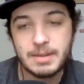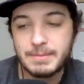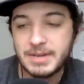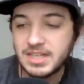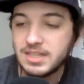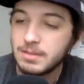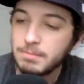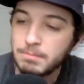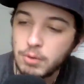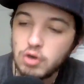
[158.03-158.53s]
I
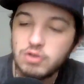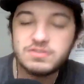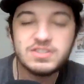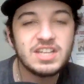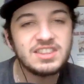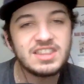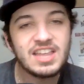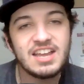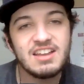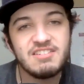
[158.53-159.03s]
mean, the moves
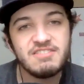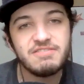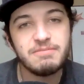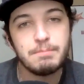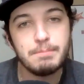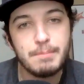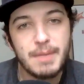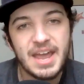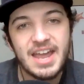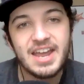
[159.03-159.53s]
that they've
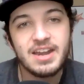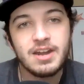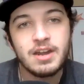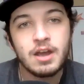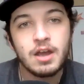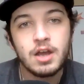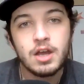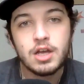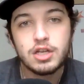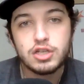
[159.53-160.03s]
made